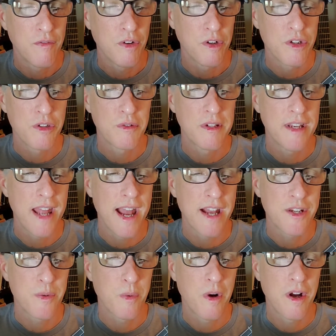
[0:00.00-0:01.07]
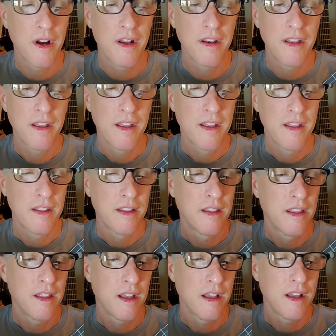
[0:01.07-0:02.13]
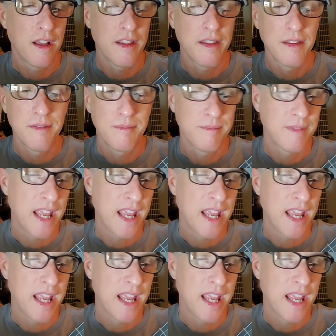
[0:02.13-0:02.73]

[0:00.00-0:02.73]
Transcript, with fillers: verse 3 1, um,